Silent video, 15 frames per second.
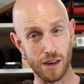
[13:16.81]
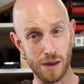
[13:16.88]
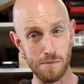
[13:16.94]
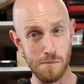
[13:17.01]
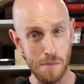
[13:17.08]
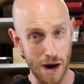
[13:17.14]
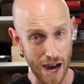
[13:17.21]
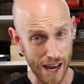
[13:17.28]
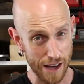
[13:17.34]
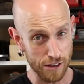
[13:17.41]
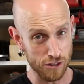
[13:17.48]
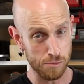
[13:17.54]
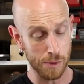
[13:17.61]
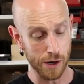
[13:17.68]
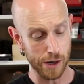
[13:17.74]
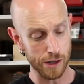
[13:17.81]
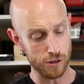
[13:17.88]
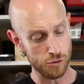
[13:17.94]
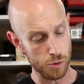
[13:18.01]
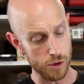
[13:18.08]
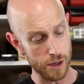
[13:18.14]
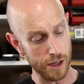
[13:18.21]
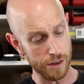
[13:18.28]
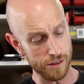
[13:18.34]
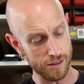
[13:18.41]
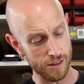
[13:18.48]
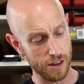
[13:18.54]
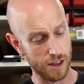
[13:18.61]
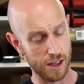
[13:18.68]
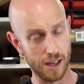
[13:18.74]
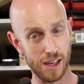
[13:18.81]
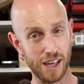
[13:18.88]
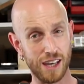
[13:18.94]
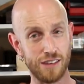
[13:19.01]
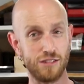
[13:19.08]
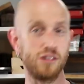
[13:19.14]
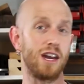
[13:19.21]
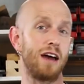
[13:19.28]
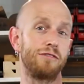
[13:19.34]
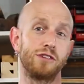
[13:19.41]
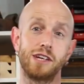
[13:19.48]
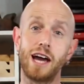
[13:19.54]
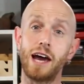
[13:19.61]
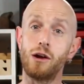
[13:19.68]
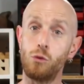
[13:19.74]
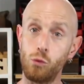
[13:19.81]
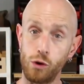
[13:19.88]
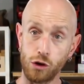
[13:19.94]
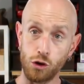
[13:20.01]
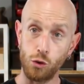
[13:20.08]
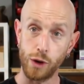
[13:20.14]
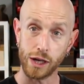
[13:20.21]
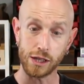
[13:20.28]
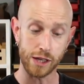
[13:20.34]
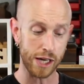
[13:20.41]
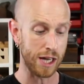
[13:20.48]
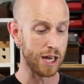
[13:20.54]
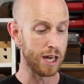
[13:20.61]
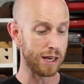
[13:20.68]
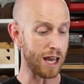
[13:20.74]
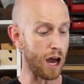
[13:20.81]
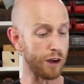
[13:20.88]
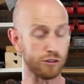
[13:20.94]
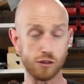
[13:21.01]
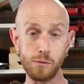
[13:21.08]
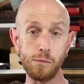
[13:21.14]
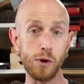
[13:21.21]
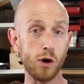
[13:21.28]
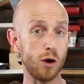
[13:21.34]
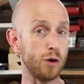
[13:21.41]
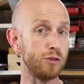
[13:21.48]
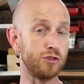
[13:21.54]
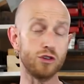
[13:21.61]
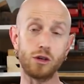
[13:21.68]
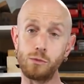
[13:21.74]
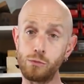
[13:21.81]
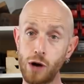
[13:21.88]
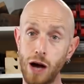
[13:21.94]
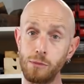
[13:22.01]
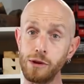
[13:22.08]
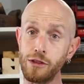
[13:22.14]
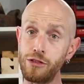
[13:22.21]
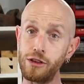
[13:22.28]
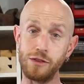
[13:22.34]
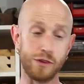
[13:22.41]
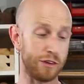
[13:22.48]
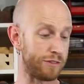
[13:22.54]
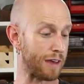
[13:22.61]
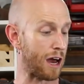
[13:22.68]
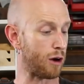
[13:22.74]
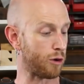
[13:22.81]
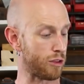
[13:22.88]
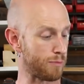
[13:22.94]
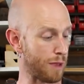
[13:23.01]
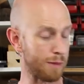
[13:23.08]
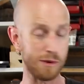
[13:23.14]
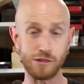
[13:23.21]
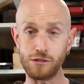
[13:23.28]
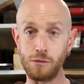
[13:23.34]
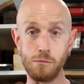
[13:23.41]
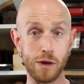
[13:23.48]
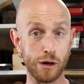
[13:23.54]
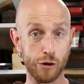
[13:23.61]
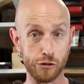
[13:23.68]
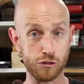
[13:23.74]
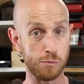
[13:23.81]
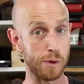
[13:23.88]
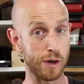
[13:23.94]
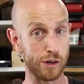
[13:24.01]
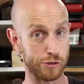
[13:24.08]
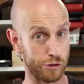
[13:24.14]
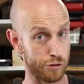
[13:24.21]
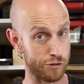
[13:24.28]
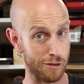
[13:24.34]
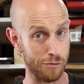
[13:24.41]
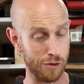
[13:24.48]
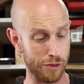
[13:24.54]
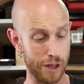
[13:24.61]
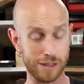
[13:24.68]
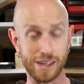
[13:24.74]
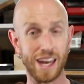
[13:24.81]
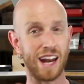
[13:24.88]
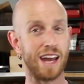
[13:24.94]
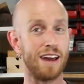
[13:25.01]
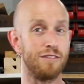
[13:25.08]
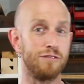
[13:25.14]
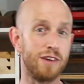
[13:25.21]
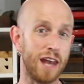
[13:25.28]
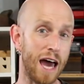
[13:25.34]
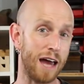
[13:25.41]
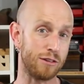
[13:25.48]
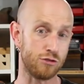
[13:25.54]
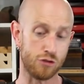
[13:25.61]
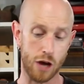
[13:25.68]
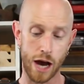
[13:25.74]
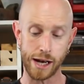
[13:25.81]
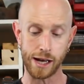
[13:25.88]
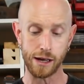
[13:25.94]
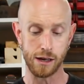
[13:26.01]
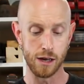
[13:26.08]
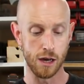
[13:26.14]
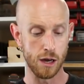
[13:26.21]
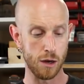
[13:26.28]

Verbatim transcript: My experience with this is you have to kind of work quickly. Now I suppose you could probably thin this out with maybe some mineral spirits or something like that. I have not tried it,